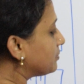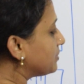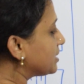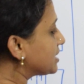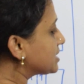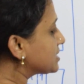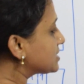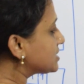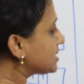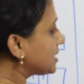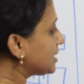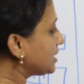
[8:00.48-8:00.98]

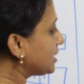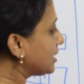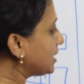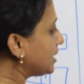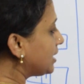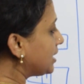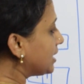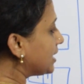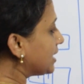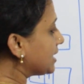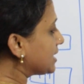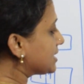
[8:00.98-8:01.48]
mixing
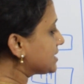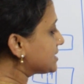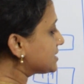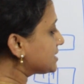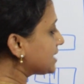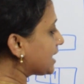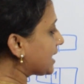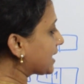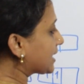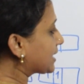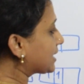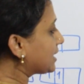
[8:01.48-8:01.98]

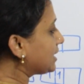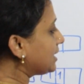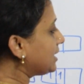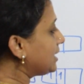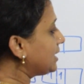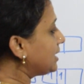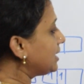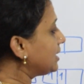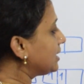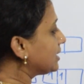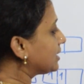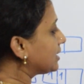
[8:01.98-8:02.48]

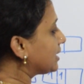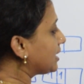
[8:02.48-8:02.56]
exactly.